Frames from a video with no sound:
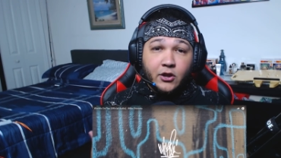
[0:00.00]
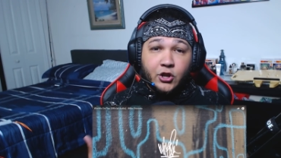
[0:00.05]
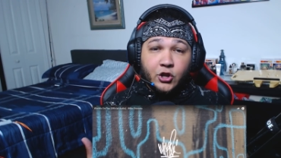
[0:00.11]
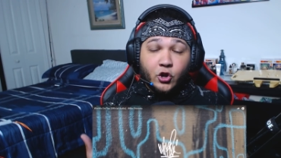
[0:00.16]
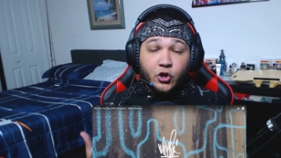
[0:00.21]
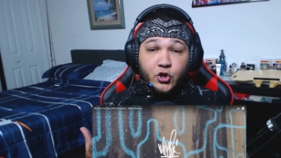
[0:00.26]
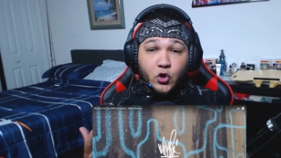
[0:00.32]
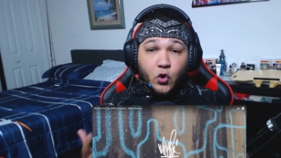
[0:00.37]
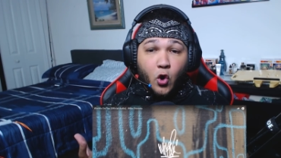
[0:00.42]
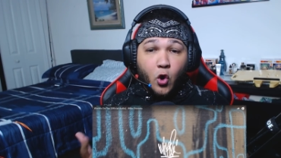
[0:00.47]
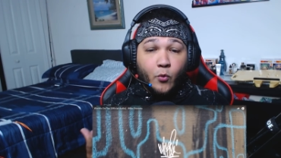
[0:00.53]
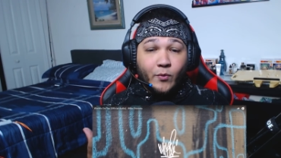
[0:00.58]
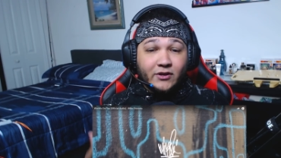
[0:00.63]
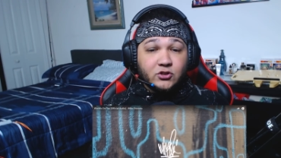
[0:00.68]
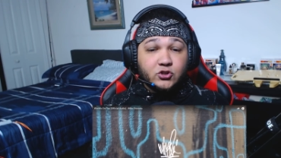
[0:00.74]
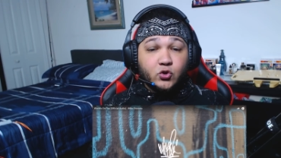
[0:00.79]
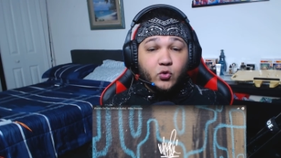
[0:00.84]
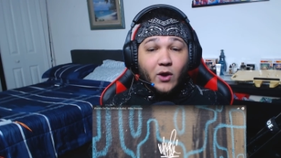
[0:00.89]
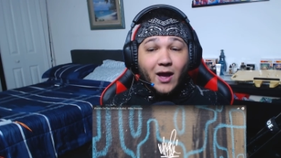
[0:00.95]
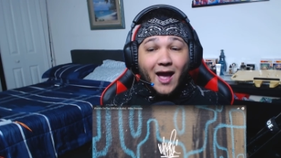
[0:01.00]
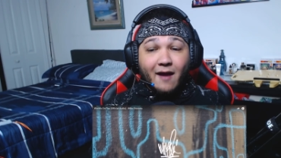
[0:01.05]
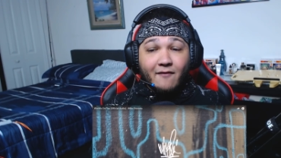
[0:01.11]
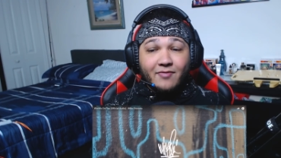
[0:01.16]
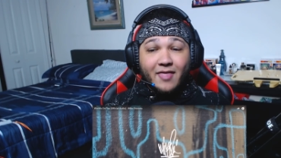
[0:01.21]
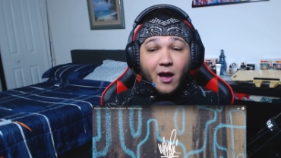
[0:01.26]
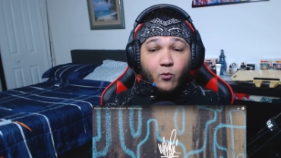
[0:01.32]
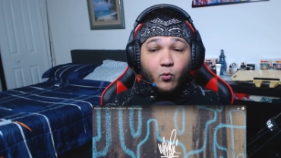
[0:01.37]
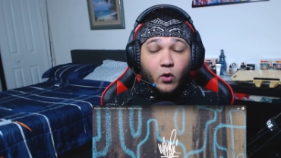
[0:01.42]
you know, you always do
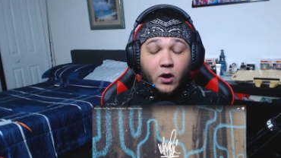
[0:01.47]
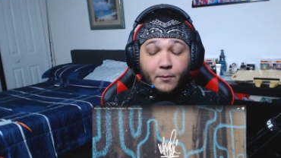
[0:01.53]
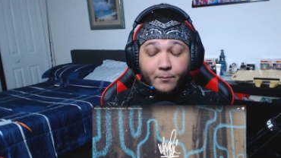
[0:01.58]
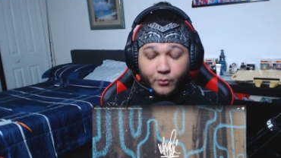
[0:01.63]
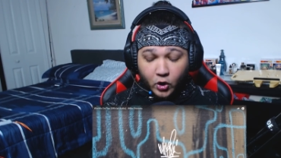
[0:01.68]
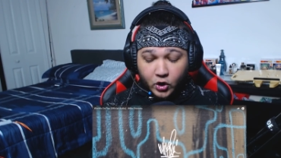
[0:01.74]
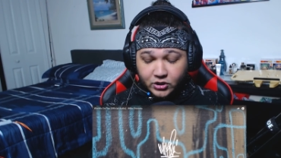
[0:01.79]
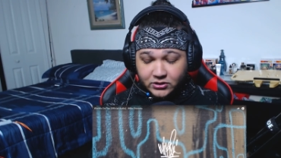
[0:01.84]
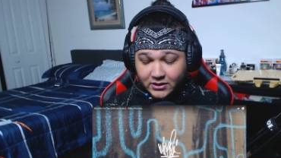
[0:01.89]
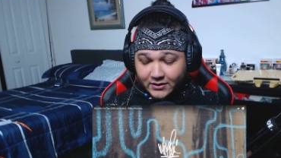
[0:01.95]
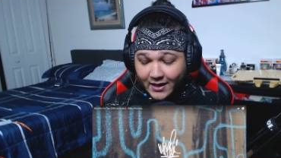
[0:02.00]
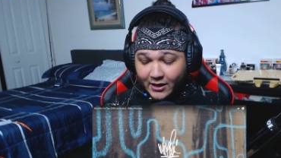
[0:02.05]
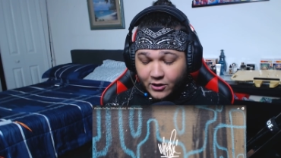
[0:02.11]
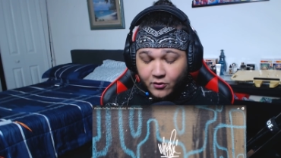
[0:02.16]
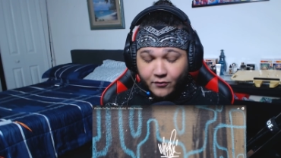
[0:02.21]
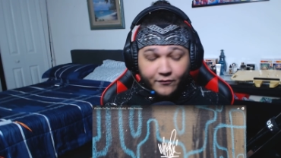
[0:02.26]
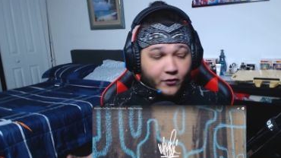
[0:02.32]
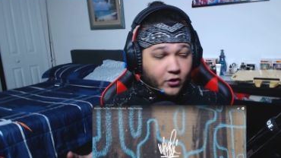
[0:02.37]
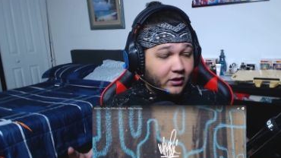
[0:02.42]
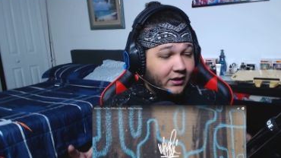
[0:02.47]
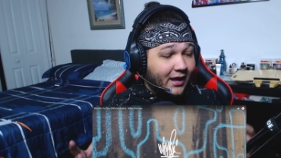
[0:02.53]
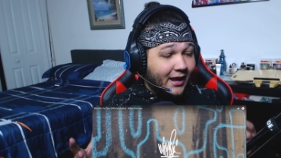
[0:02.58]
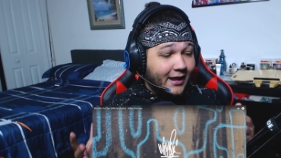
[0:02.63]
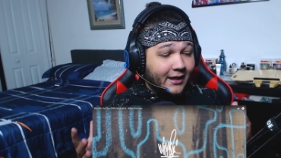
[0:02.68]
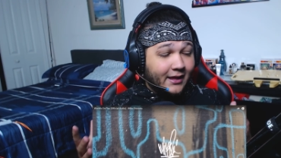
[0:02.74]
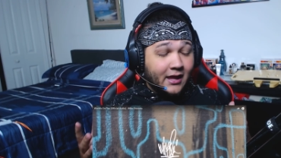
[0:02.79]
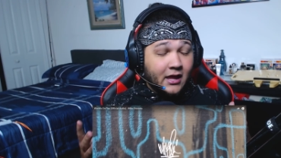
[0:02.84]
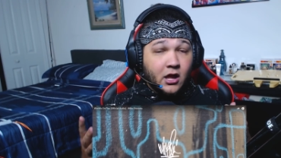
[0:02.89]
have that one person that you feel
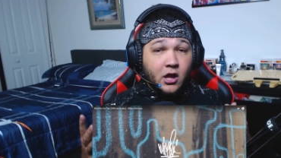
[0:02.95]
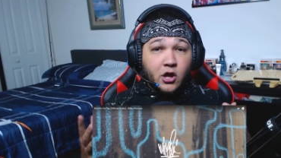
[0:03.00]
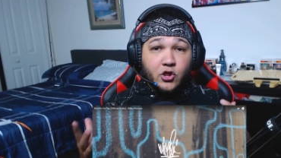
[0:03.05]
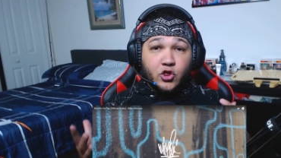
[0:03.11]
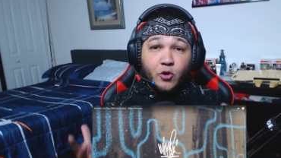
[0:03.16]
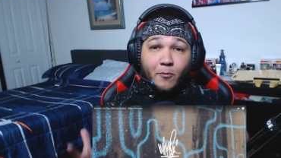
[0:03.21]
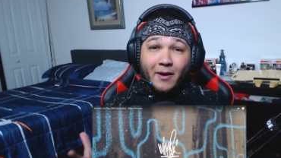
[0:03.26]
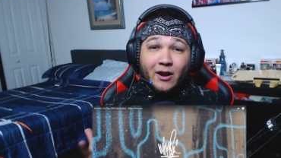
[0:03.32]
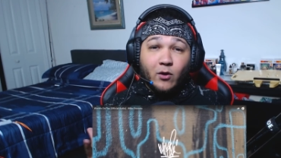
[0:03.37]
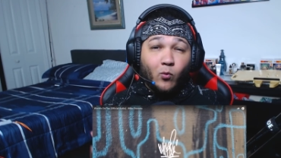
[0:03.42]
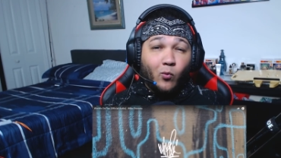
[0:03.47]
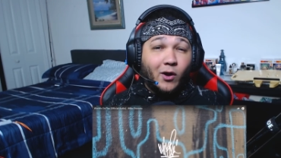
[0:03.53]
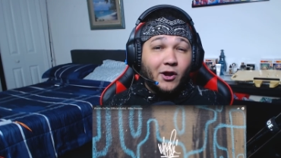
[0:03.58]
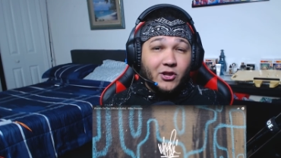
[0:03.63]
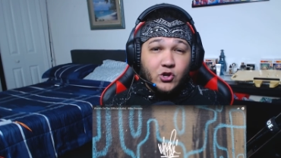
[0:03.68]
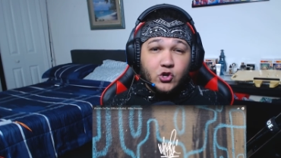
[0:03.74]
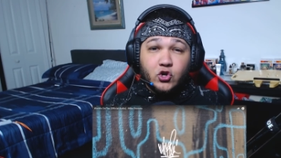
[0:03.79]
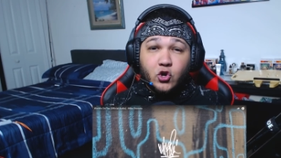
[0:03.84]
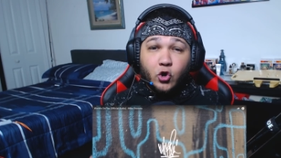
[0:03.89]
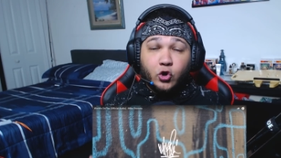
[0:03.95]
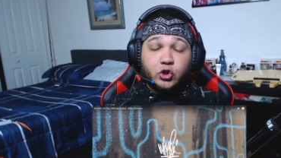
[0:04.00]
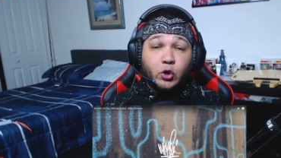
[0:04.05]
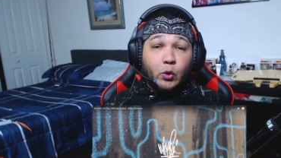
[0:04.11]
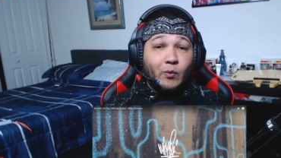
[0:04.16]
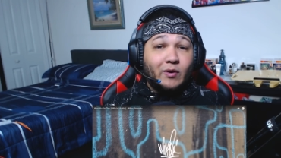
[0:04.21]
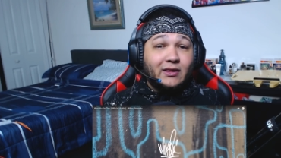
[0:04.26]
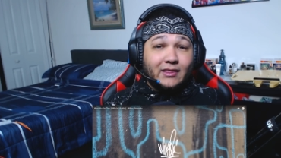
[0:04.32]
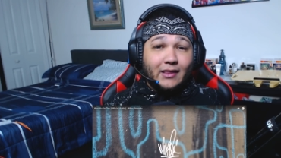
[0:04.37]
like no matter what you go
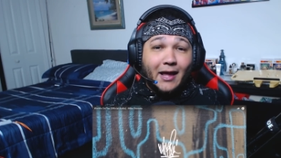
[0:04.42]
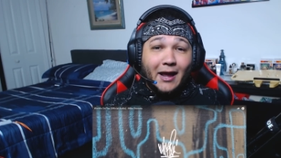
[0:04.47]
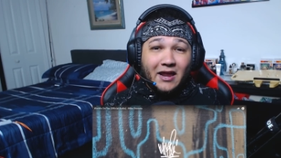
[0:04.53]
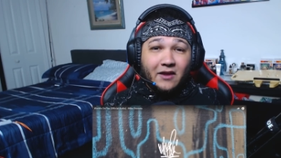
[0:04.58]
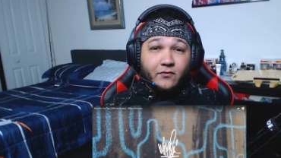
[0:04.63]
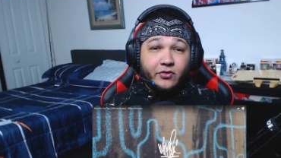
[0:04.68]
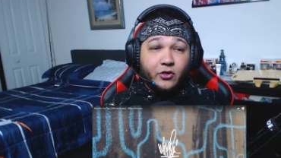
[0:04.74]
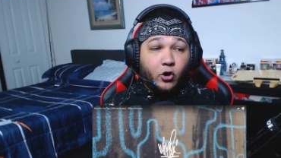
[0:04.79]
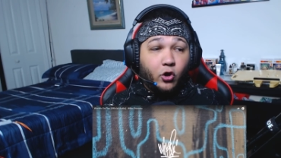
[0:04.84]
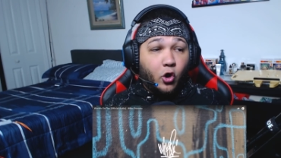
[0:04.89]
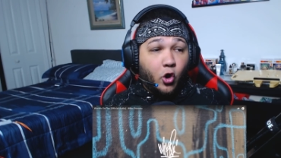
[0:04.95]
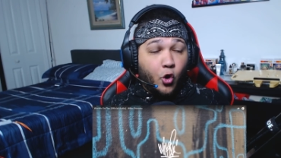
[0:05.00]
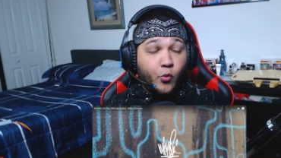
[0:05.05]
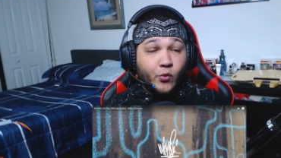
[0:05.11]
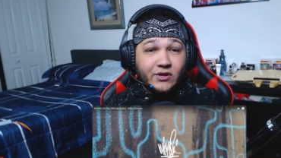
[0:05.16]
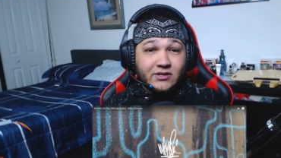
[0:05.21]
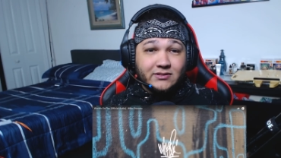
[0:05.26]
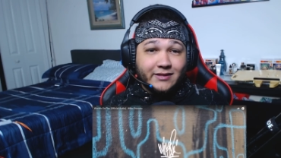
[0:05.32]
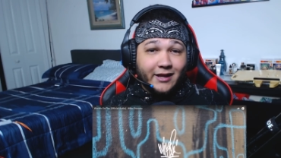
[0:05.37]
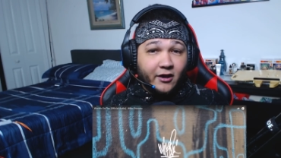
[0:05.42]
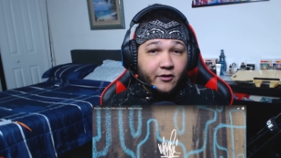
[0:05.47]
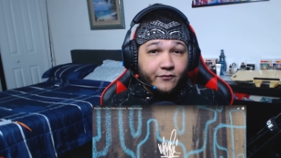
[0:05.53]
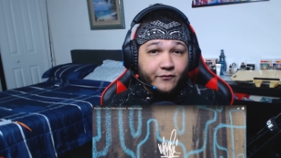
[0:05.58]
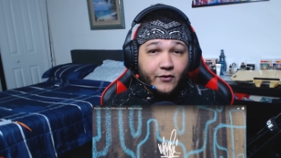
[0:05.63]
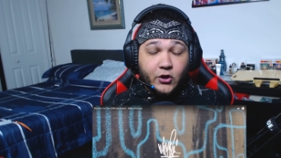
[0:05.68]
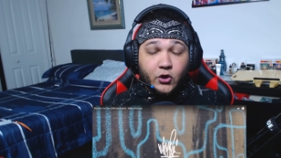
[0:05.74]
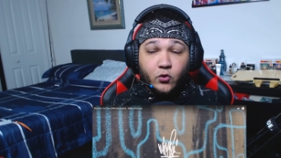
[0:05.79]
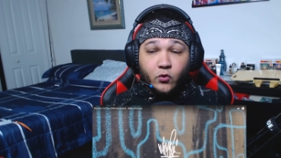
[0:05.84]
through in life, they're always there
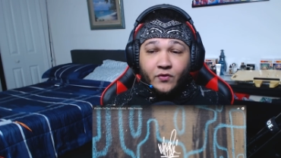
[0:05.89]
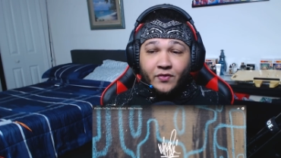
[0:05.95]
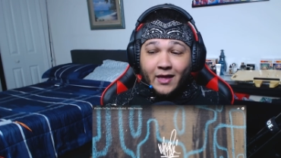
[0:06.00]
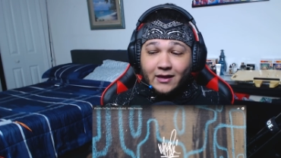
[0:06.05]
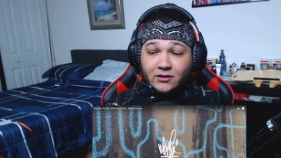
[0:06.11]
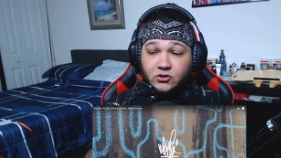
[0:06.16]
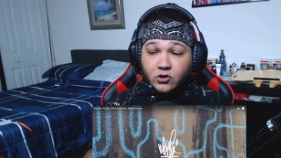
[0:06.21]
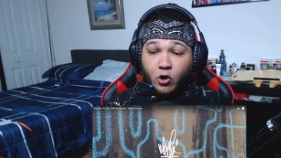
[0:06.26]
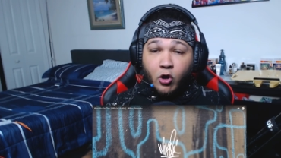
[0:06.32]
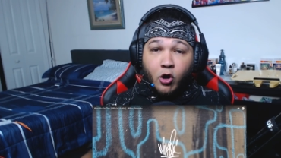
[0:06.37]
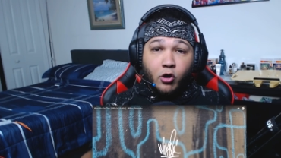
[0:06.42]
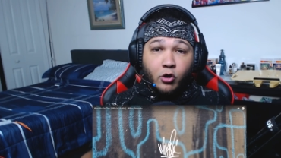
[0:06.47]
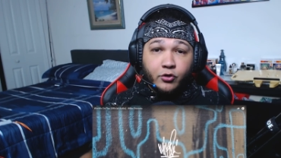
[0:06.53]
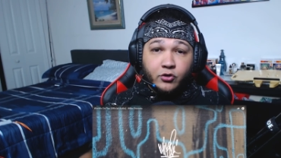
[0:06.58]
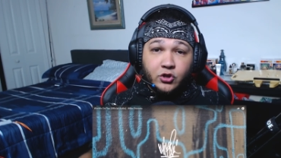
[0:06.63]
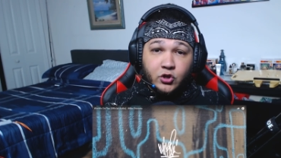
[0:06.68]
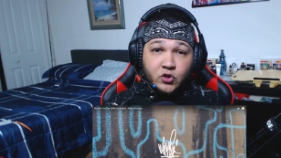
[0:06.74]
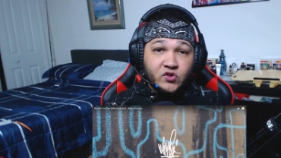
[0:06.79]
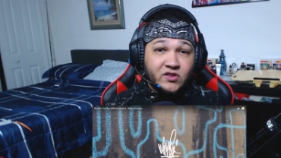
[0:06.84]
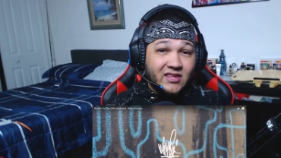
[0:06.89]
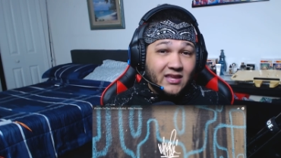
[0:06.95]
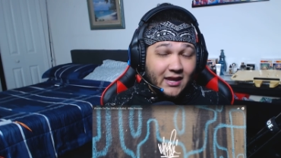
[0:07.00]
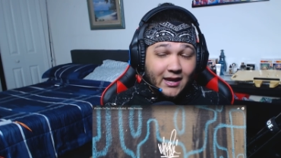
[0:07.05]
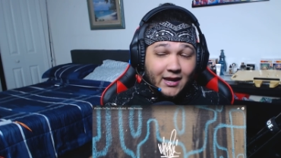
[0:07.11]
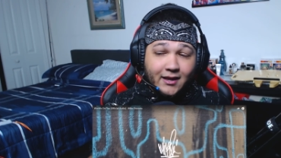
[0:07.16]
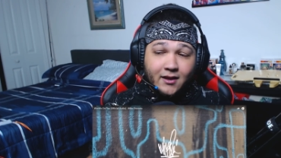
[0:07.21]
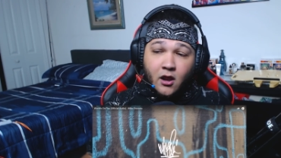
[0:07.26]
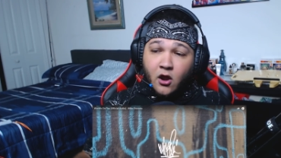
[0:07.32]
for you and that's all you
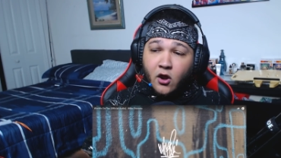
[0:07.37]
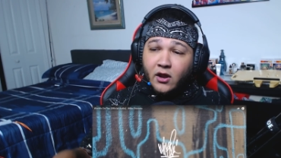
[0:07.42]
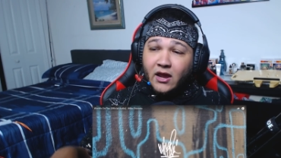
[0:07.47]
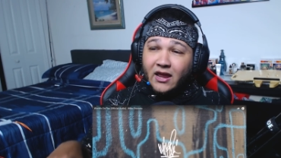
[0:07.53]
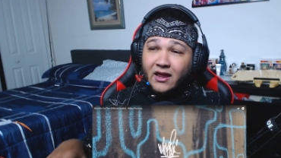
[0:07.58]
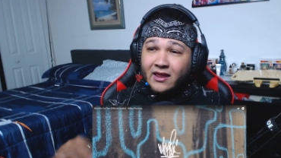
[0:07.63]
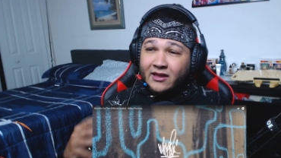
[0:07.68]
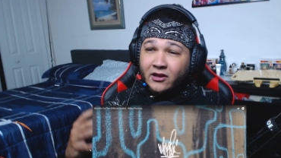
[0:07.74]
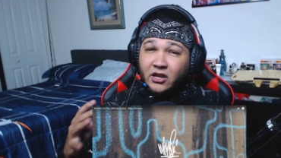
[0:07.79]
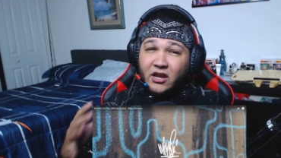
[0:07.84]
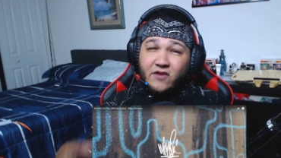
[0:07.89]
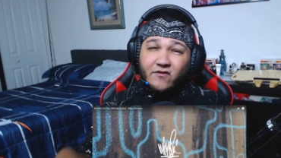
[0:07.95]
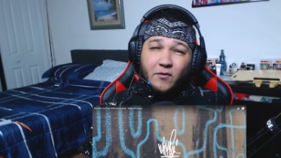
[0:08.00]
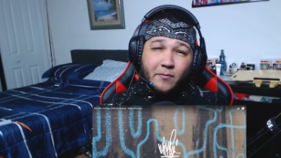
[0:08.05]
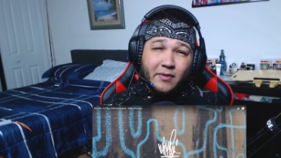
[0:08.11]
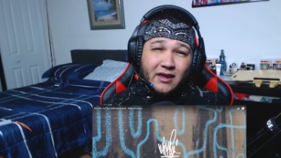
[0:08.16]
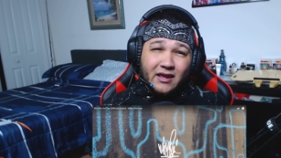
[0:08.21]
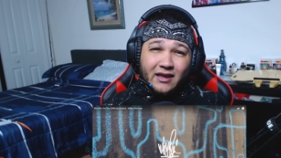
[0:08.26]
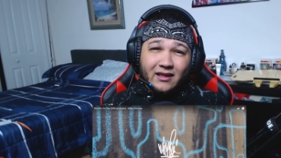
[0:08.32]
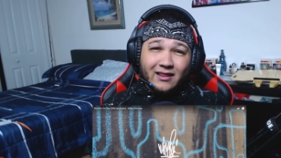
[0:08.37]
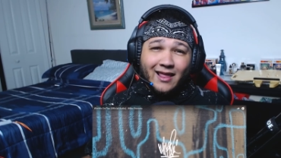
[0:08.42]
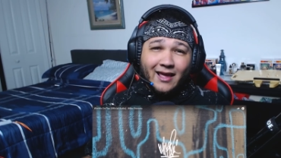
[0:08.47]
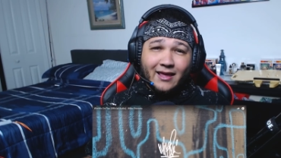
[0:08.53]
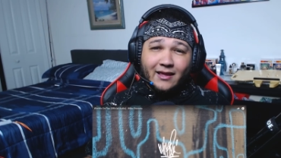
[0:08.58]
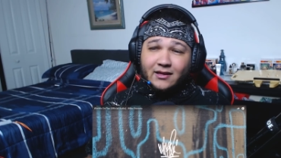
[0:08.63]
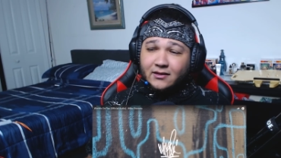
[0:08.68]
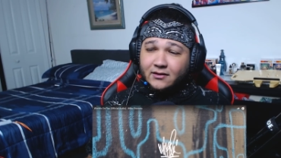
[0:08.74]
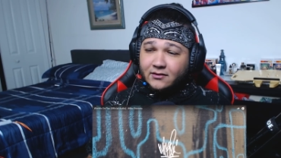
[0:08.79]
need. It could even be
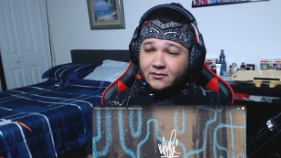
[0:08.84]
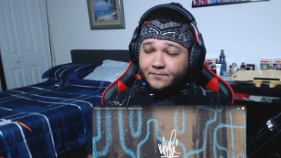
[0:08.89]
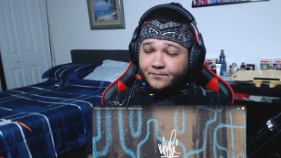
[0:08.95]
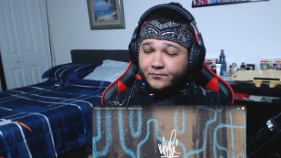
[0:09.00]
like